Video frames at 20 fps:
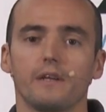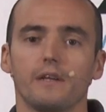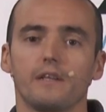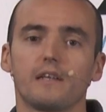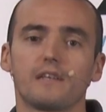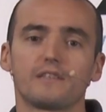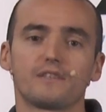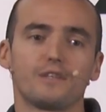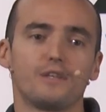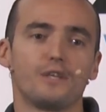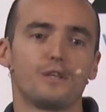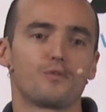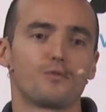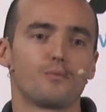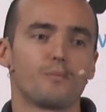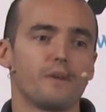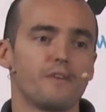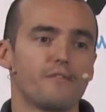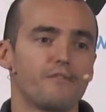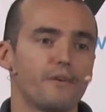He doesn't need
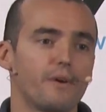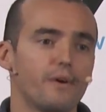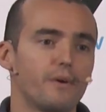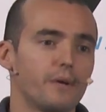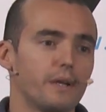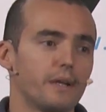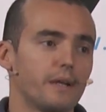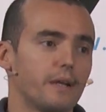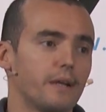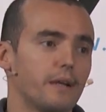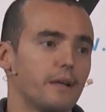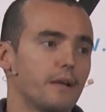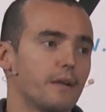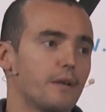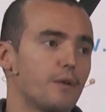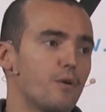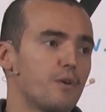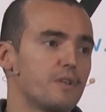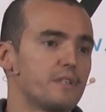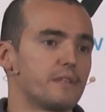to be
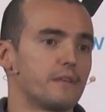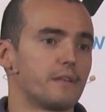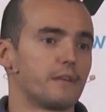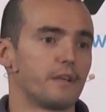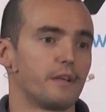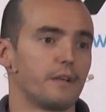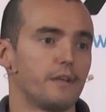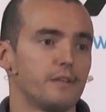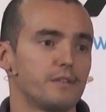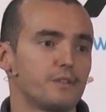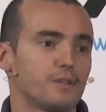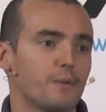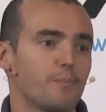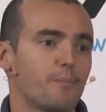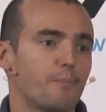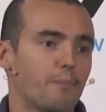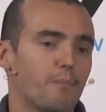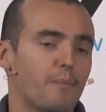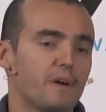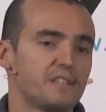very noisy. It's a
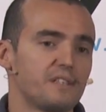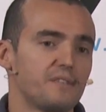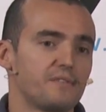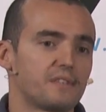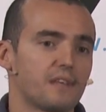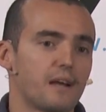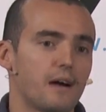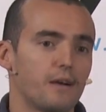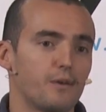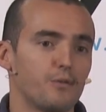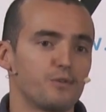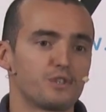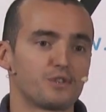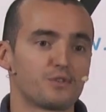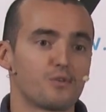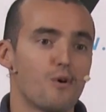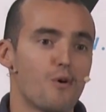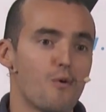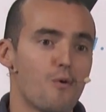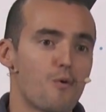passive scan. You
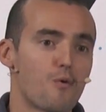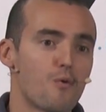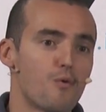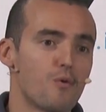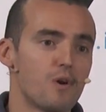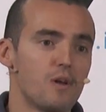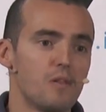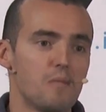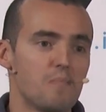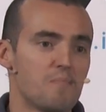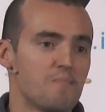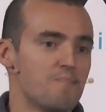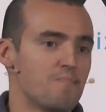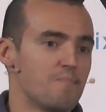just go on Google,